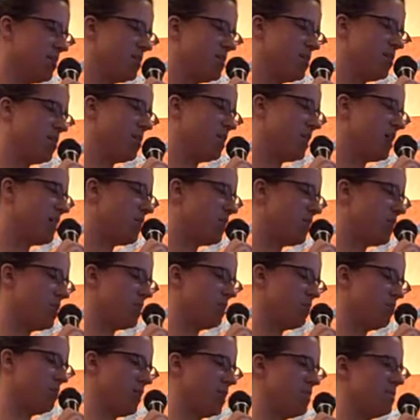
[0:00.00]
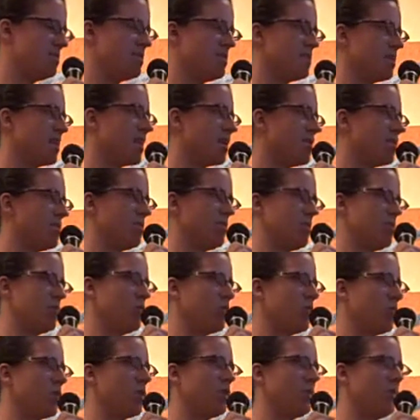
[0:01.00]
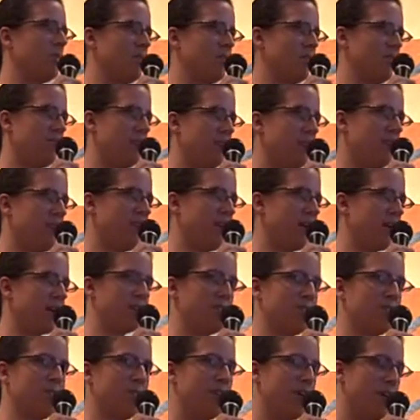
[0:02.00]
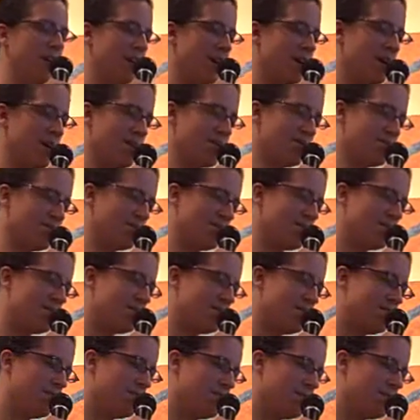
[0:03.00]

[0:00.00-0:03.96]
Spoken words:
until everything blends together in a whirl of olfactory chaos.